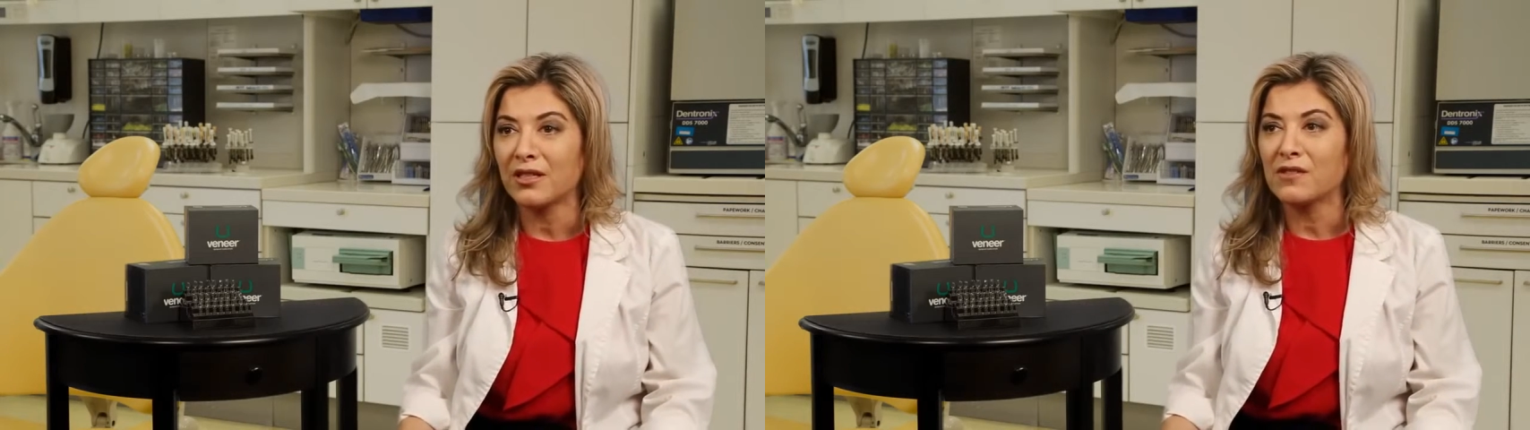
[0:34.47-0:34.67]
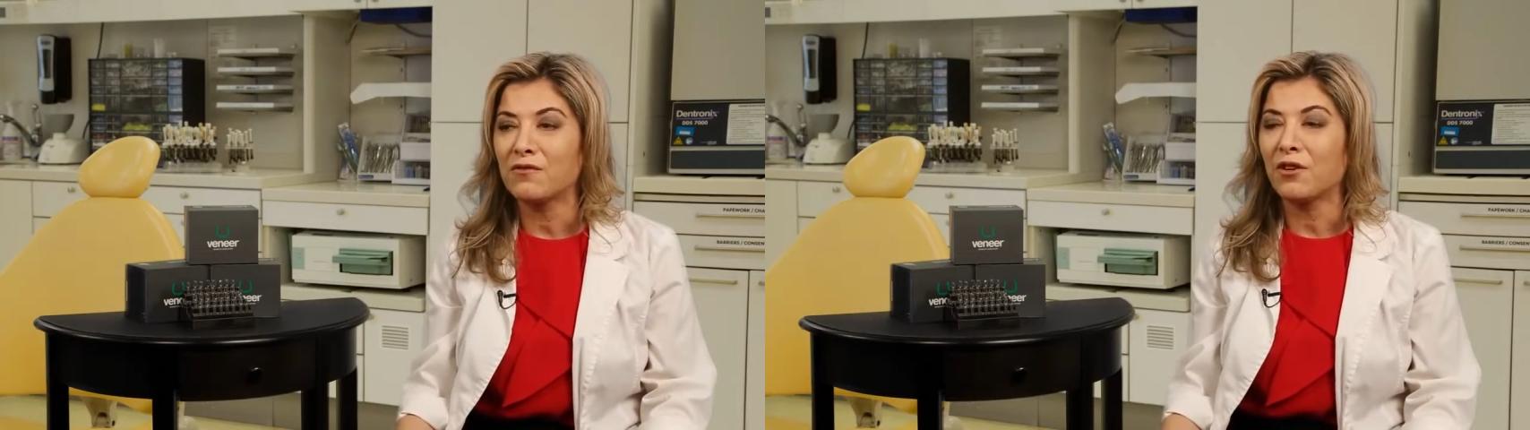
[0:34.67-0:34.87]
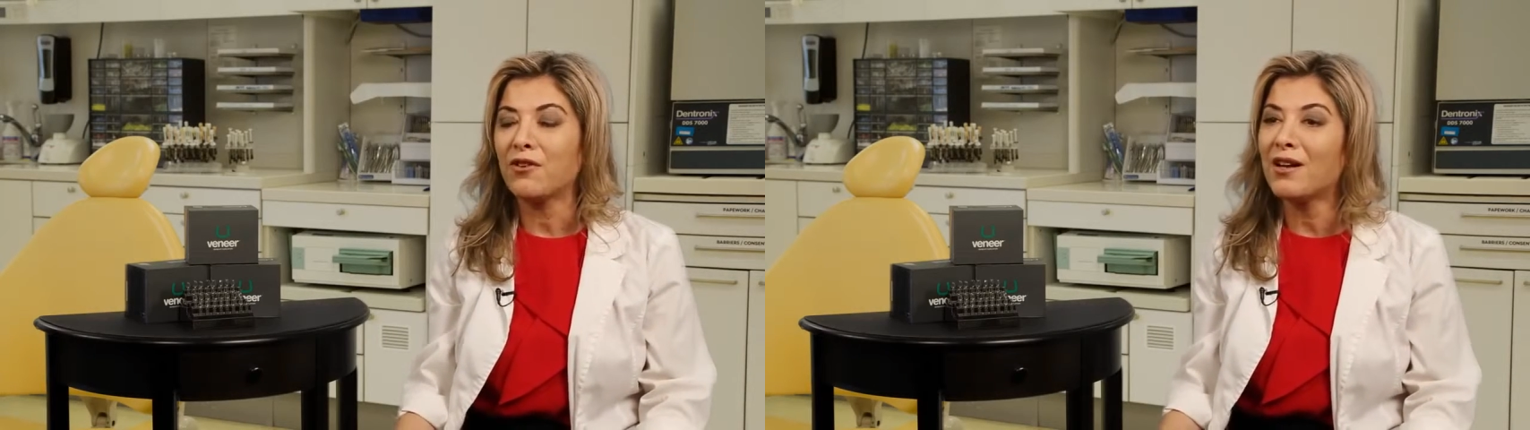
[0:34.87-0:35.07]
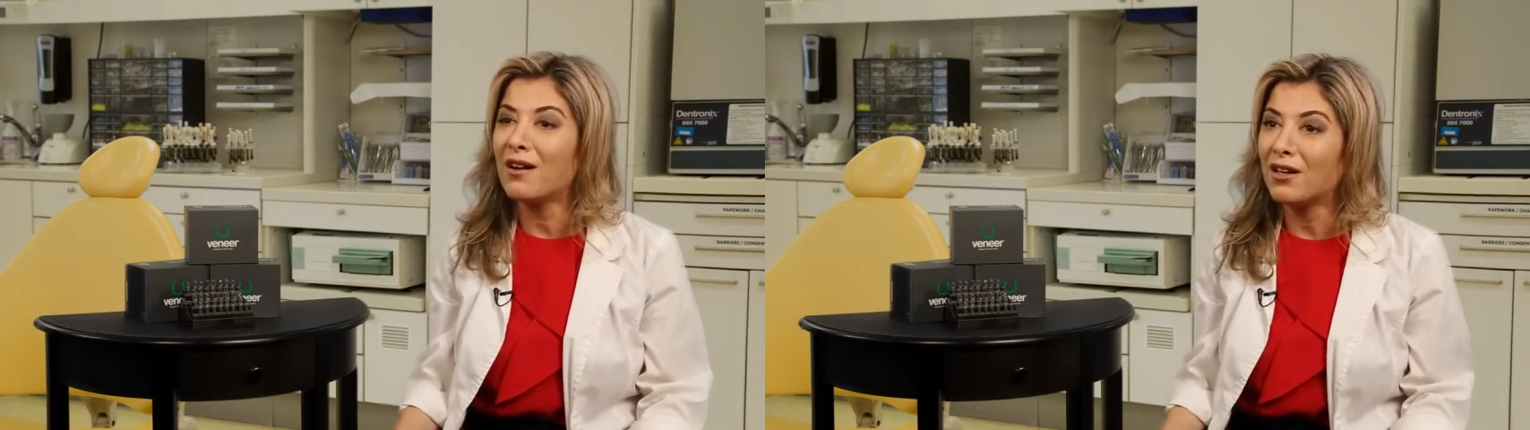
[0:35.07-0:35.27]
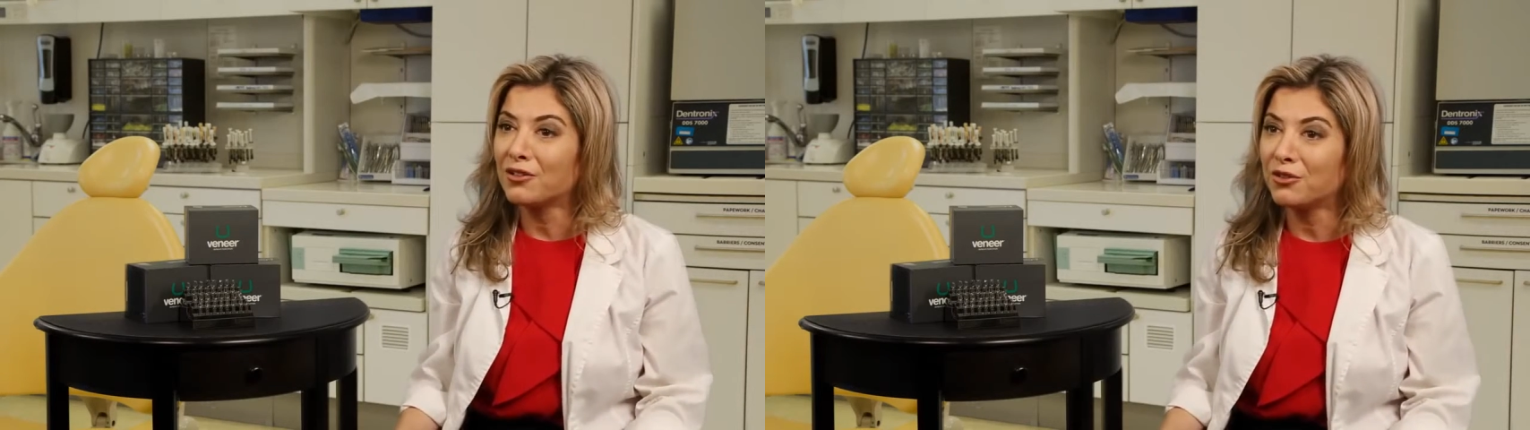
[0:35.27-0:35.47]
is very
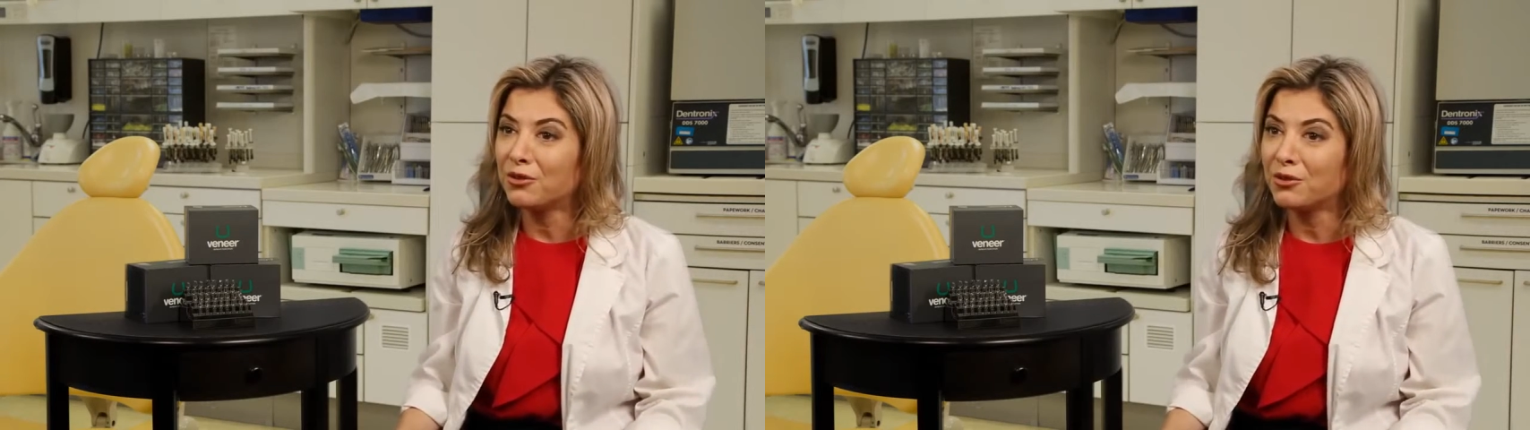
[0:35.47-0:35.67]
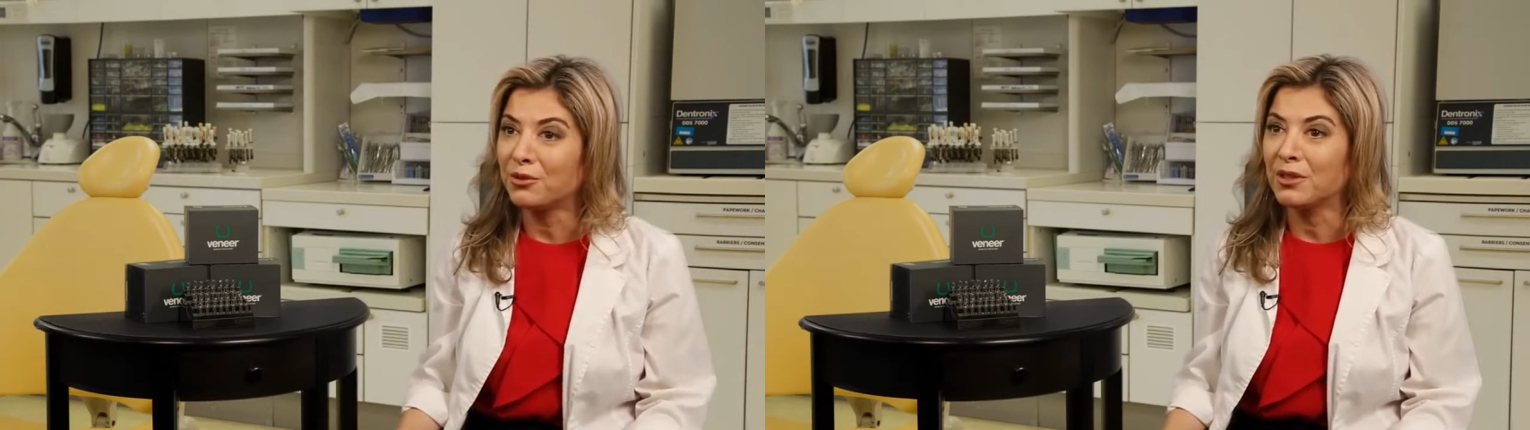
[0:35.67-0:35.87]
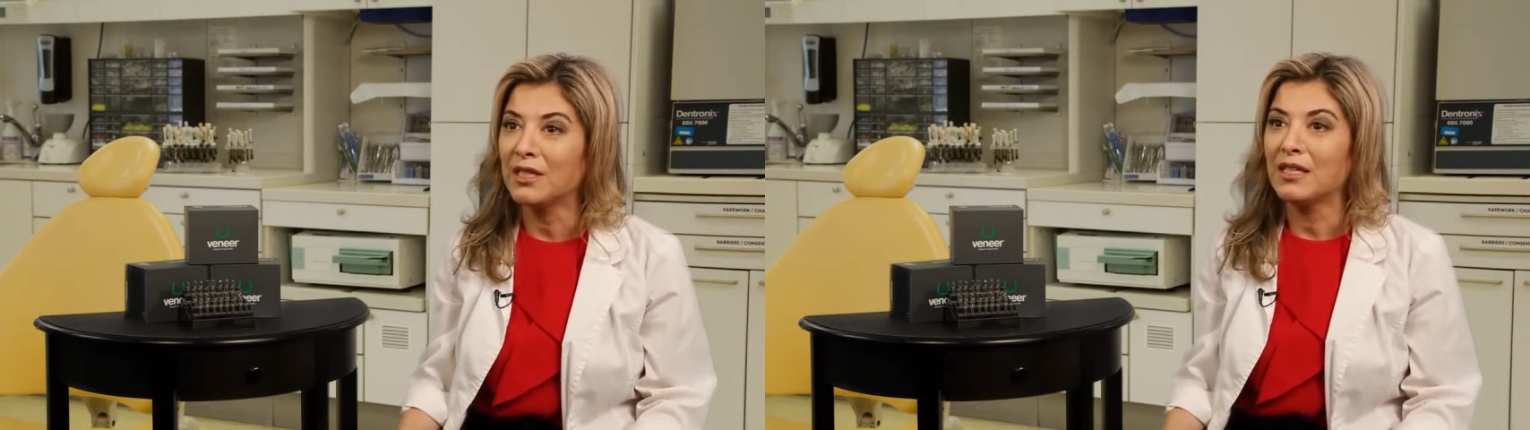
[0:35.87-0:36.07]
hard to do.